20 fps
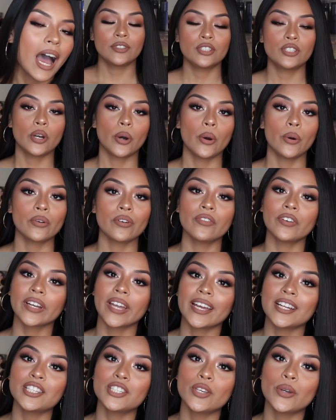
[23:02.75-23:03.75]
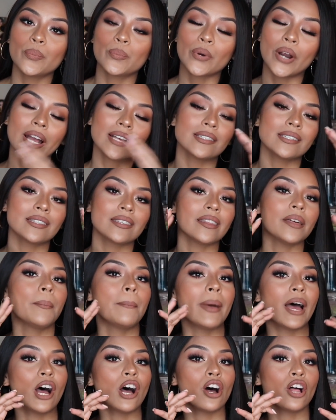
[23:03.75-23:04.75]
Don't forget to press the
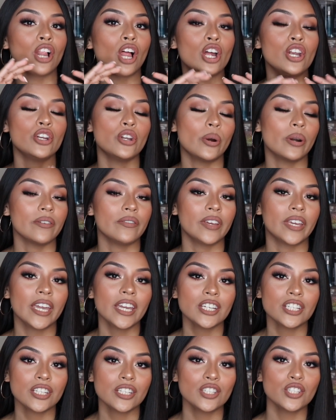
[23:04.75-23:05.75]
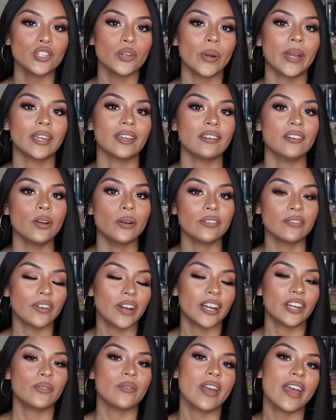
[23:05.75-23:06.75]
bell notification so I can notify
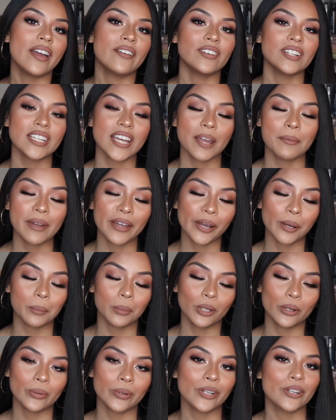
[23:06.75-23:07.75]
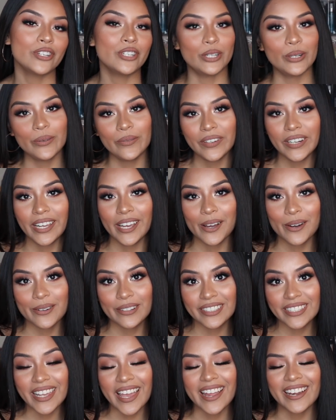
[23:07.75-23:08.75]
you every time I upload new
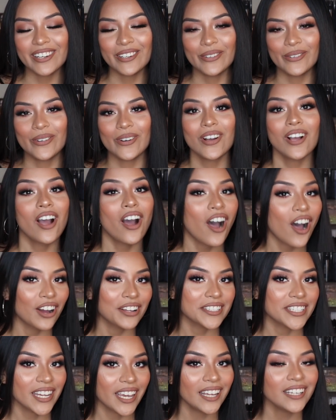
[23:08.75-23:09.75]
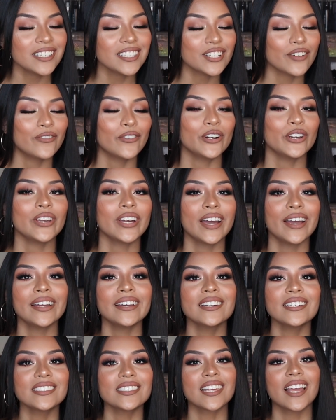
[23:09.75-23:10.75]
videos and new content for you
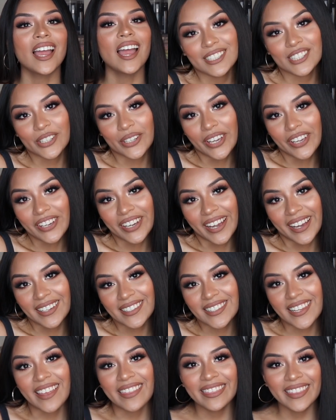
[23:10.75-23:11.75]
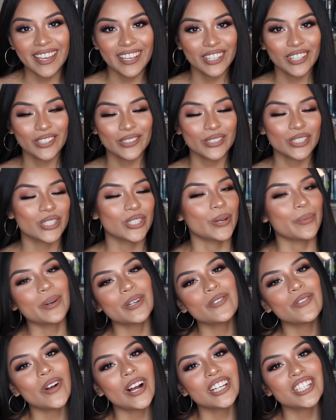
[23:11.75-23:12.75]
guys. So yeah, you guys, thank you so
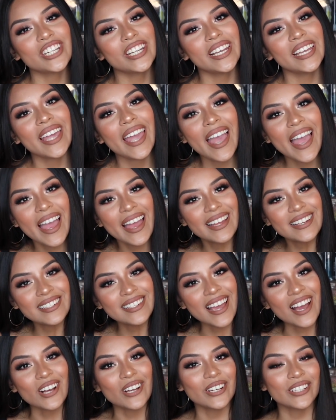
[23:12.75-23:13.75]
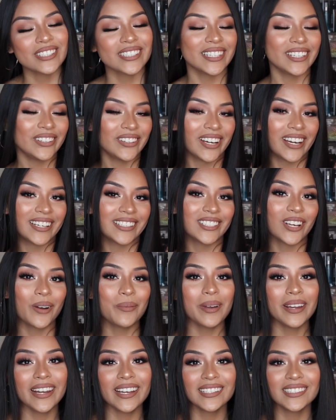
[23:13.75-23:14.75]
much for watching, and I'll see you guys on
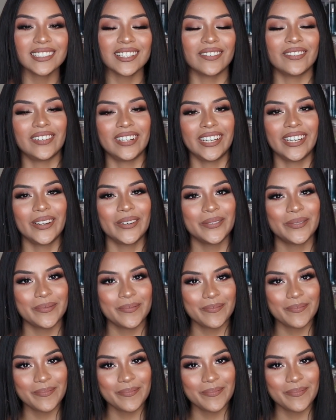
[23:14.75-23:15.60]
my next video.